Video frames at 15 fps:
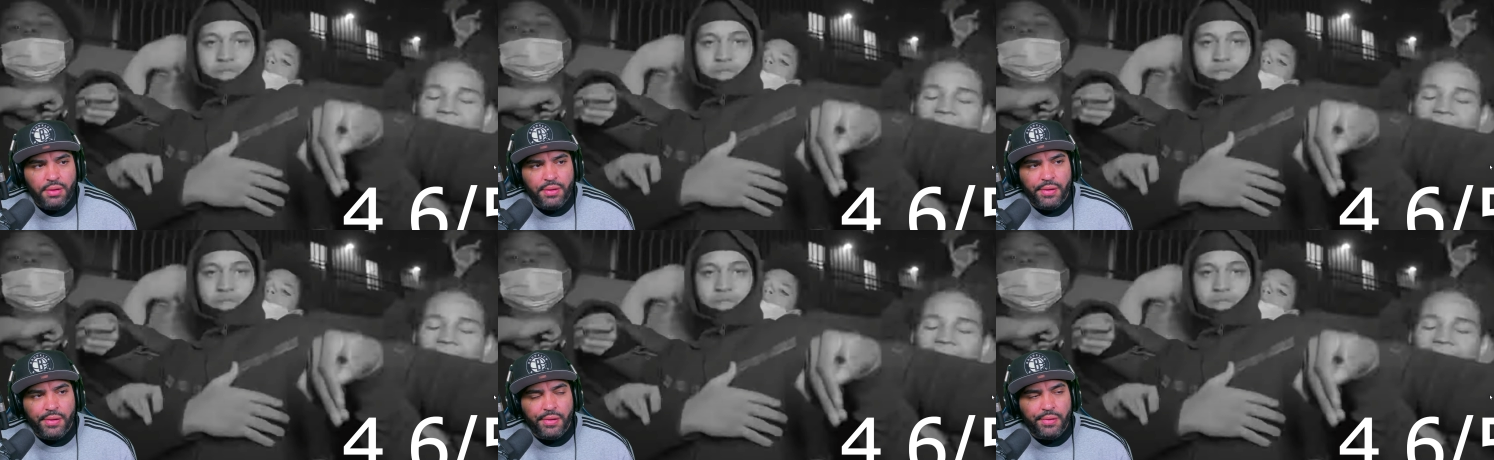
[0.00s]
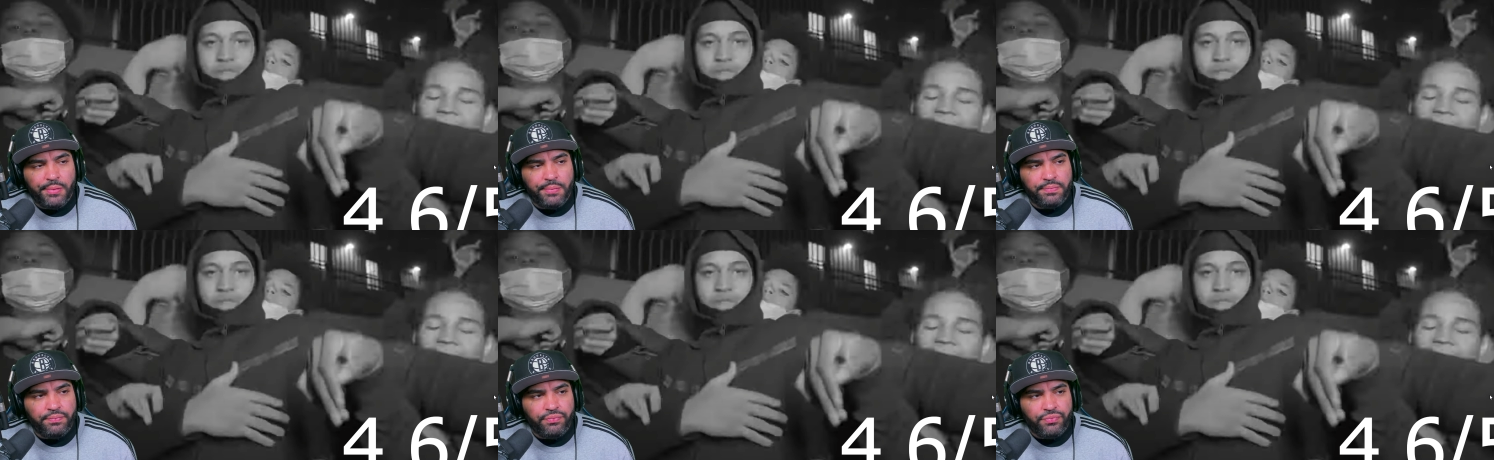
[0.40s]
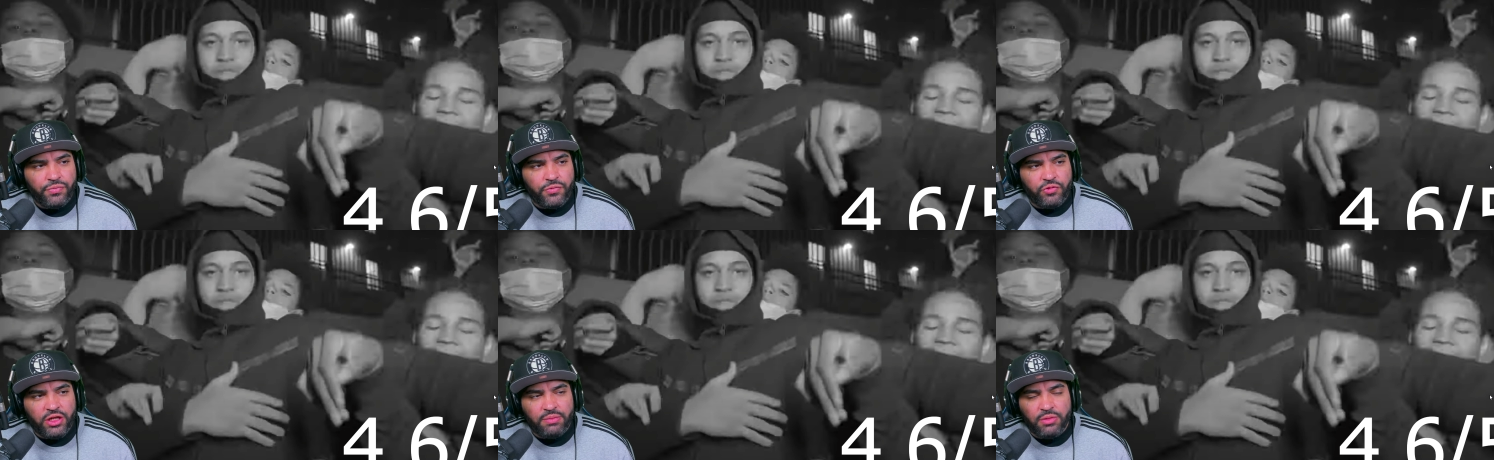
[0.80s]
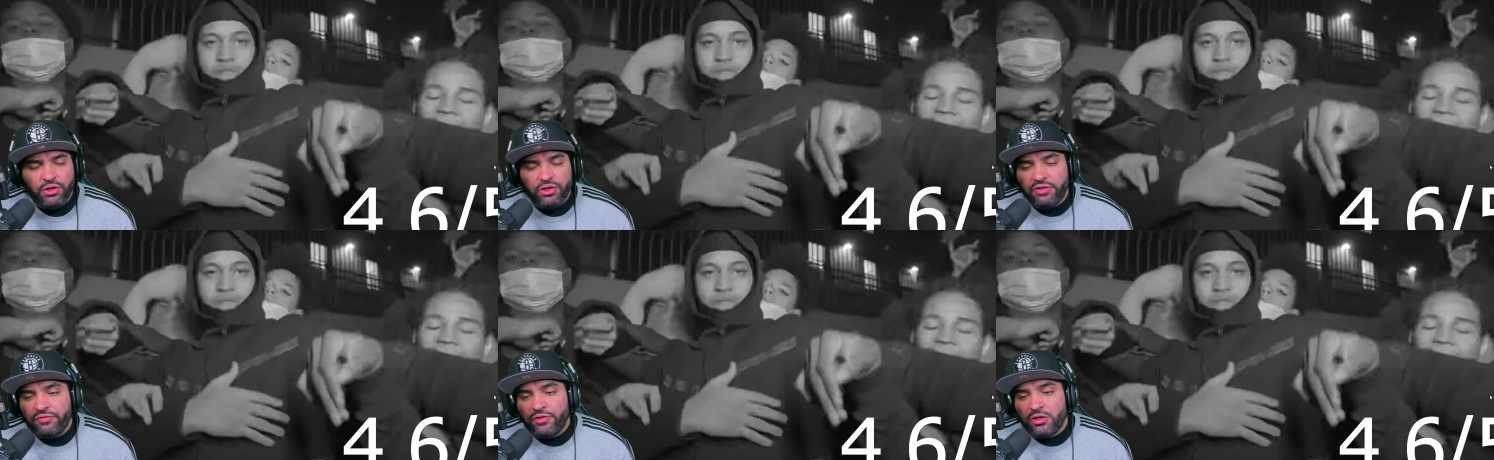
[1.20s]
Speaker 1: Um, Reemo,
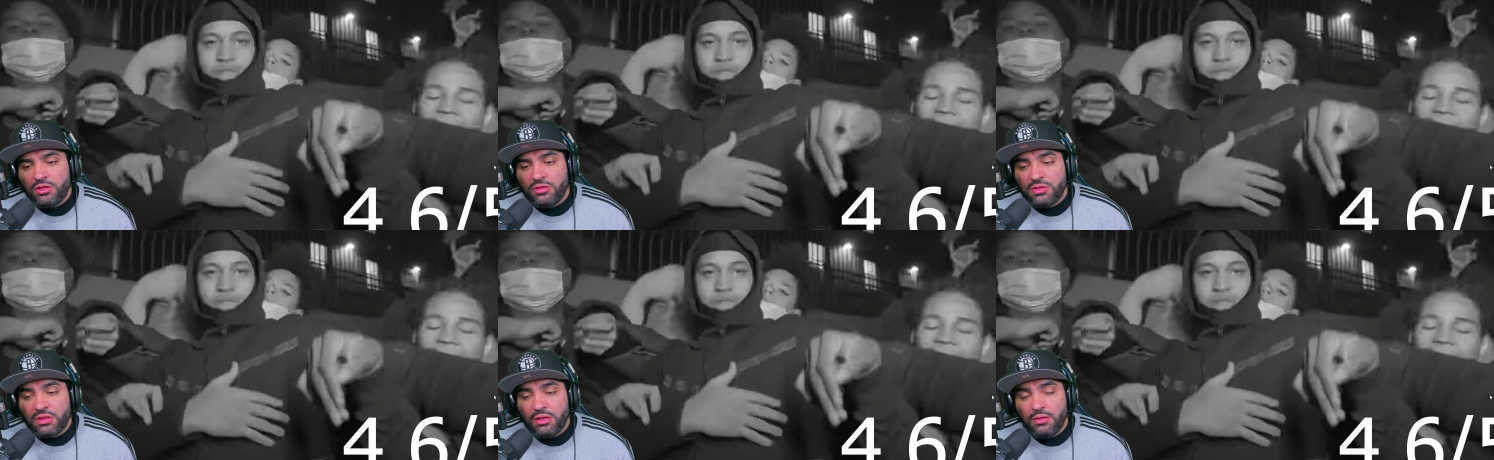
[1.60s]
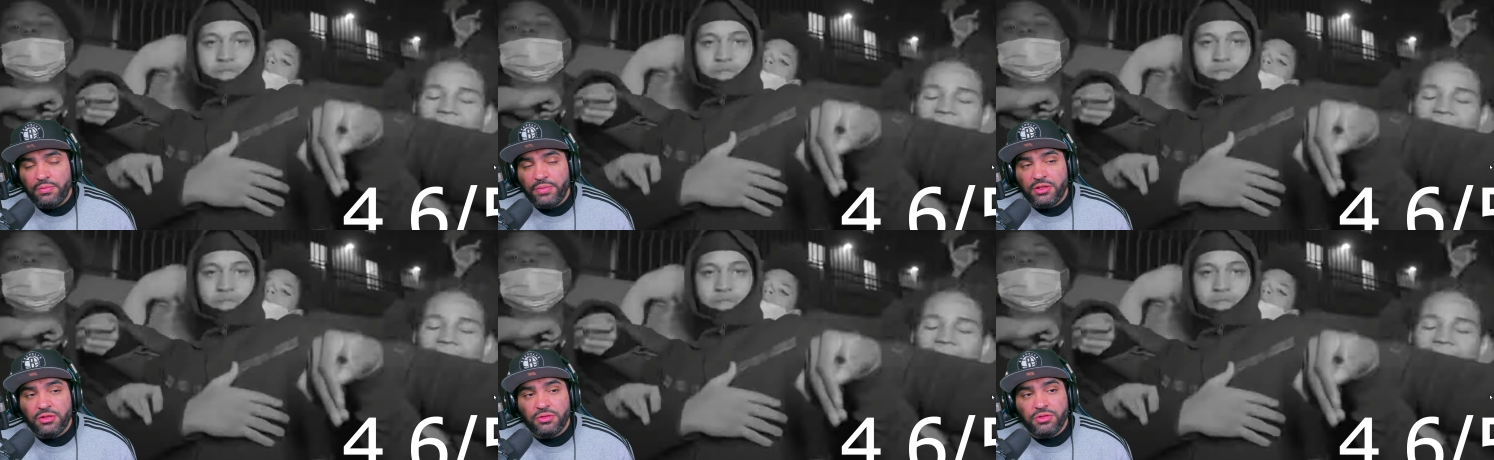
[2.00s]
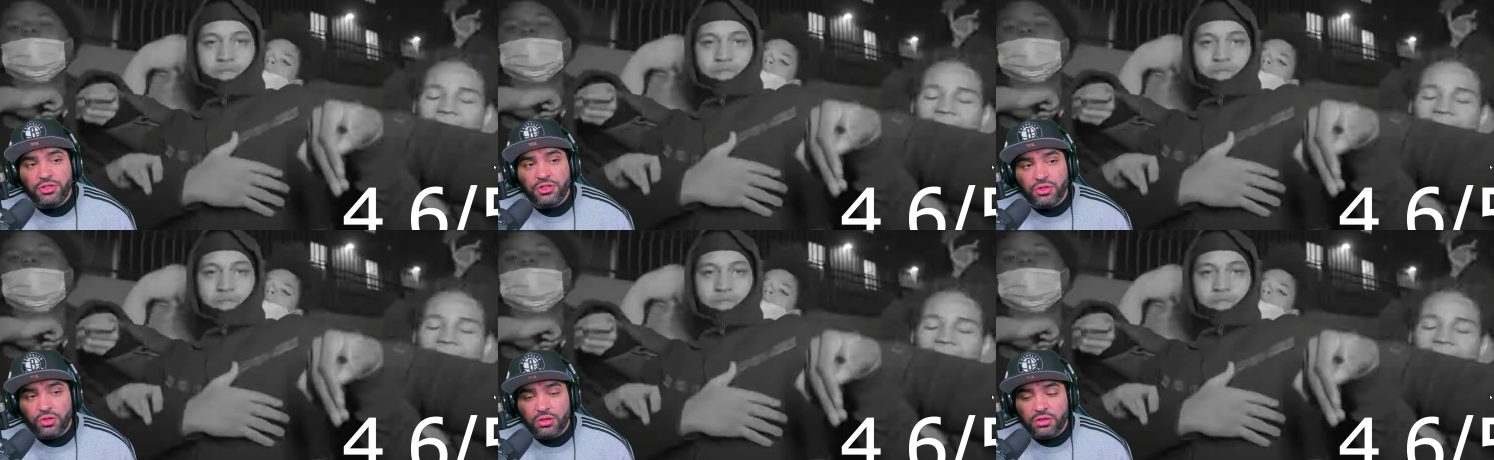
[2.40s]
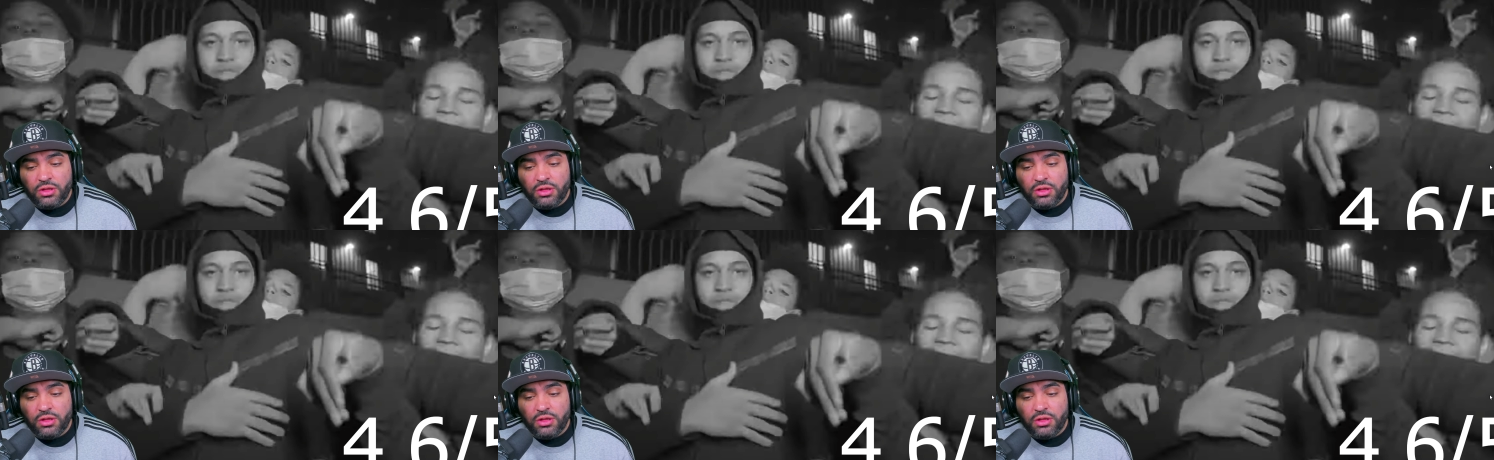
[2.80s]
your verse was a little bit too short